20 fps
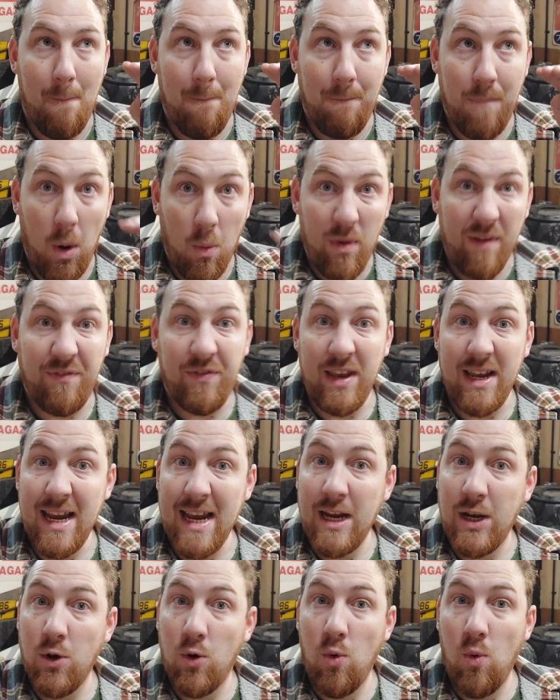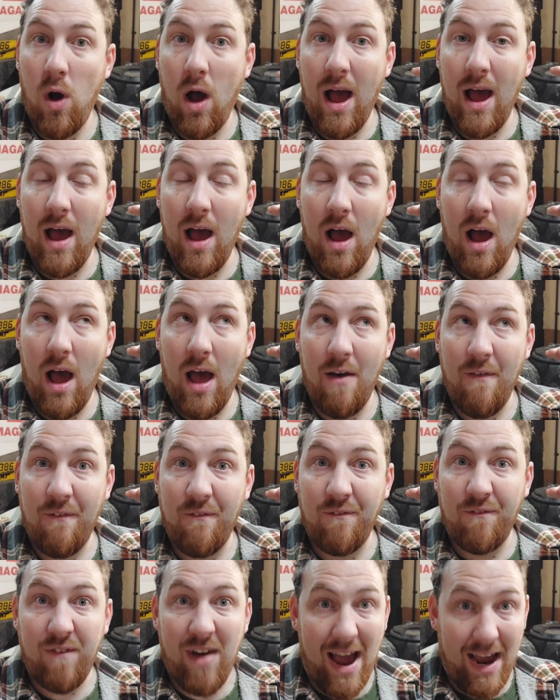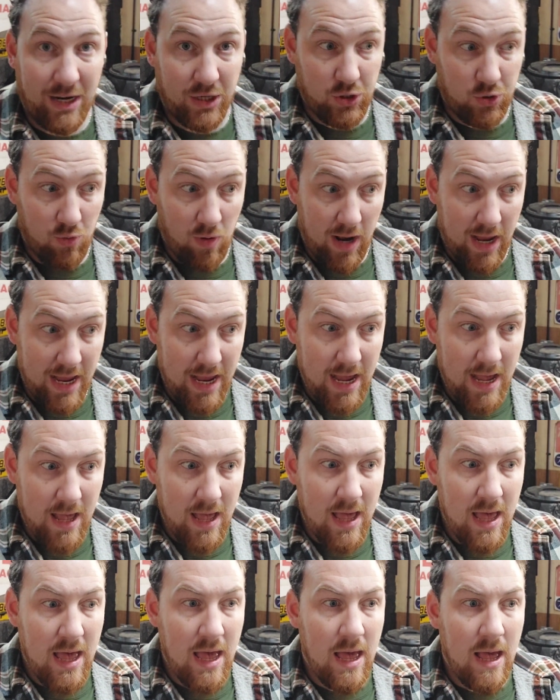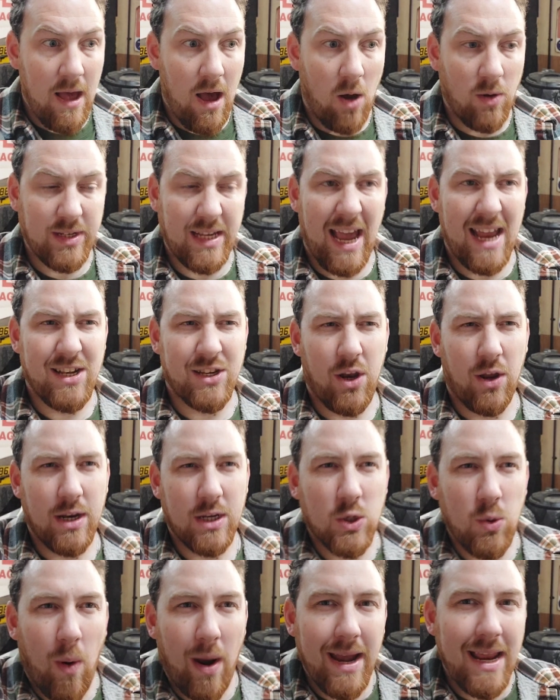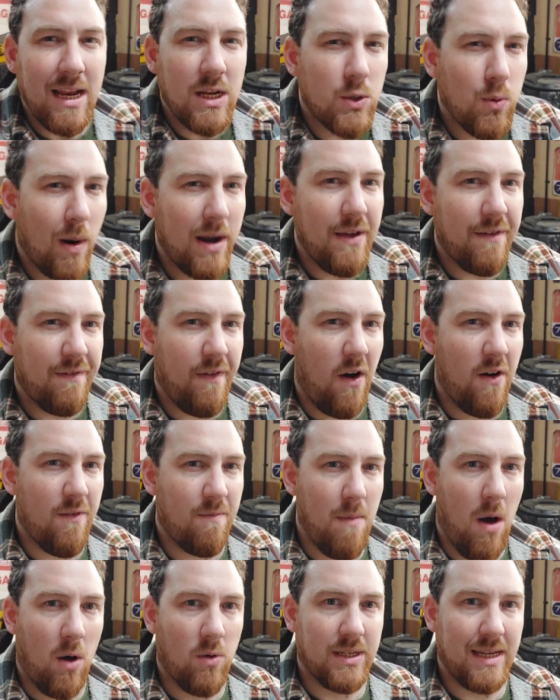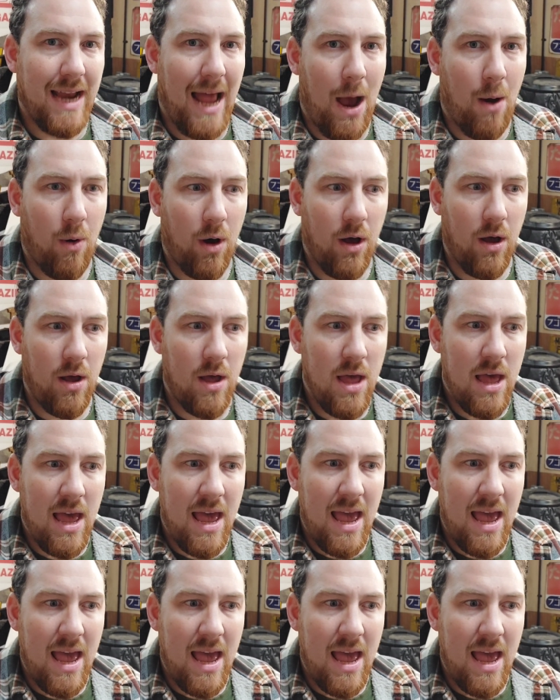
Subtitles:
but with the needle at factory, I was getting to like 20, 25 miles an hour,